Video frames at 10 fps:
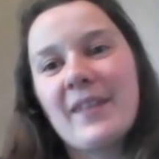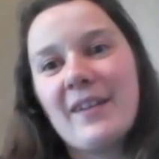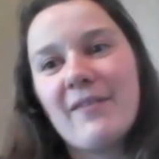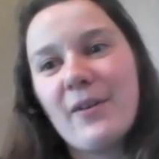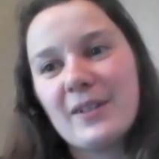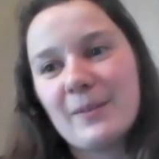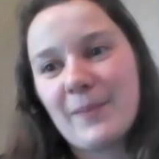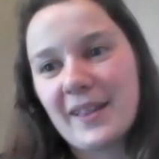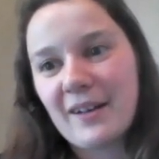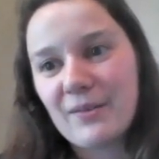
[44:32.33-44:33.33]
I've always
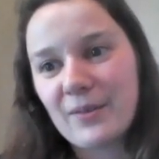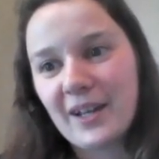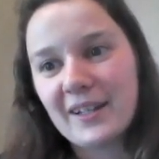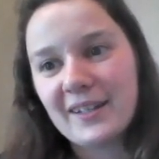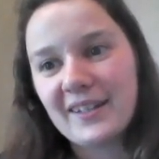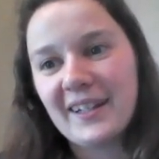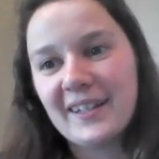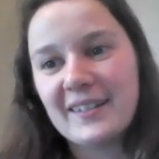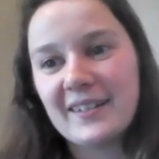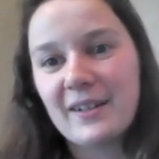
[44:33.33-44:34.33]
been that way,
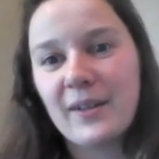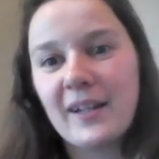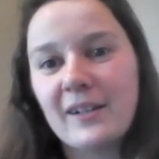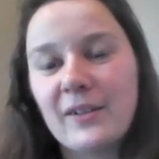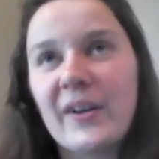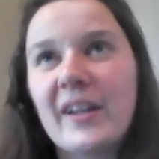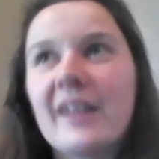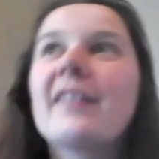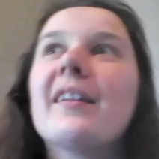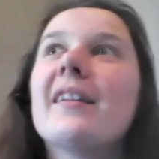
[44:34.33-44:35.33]
and so like
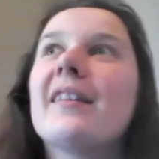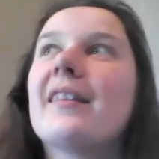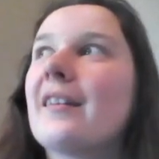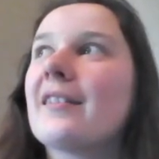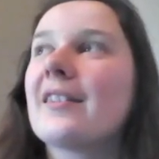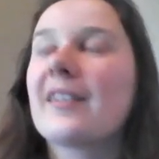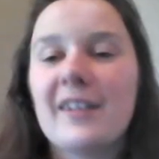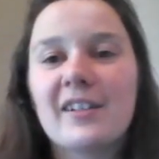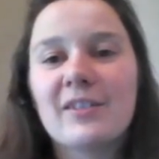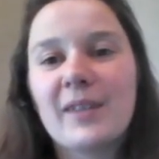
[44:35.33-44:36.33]
learning that there's a
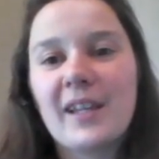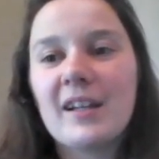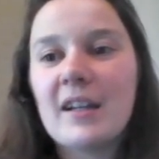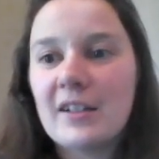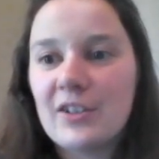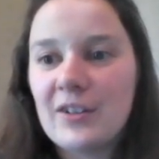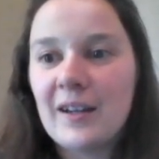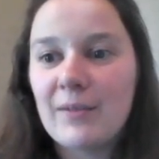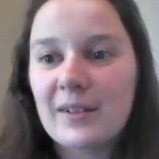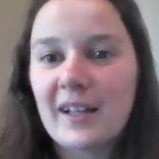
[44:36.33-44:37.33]
connection with the ADHD
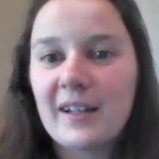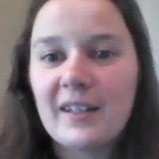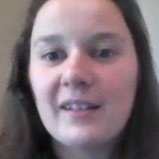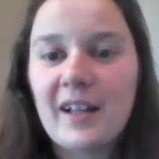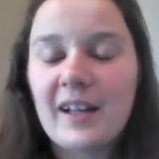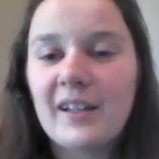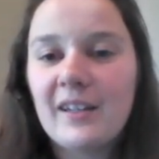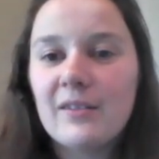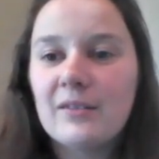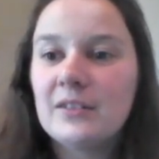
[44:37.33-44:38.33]
was kind of
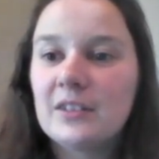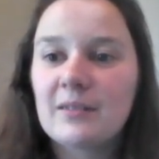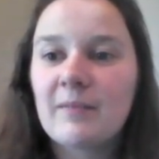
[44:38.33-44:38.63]
huge